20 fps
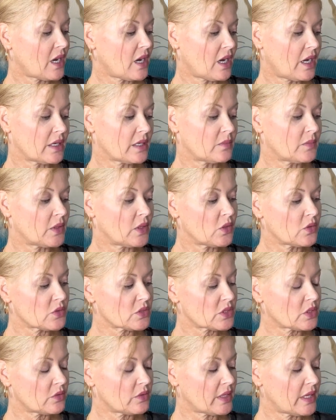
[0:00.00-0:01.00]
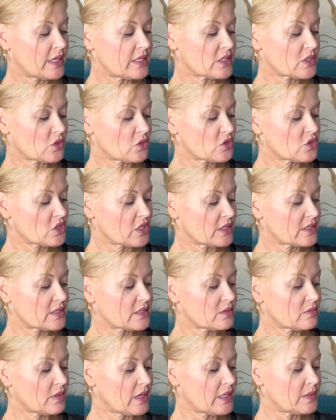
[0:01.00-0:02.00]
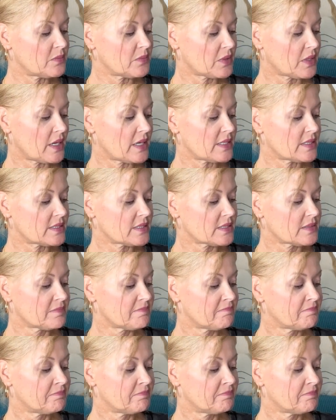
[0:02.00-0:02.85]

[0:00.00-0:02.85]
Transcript: autumn oh so nice or just the right price.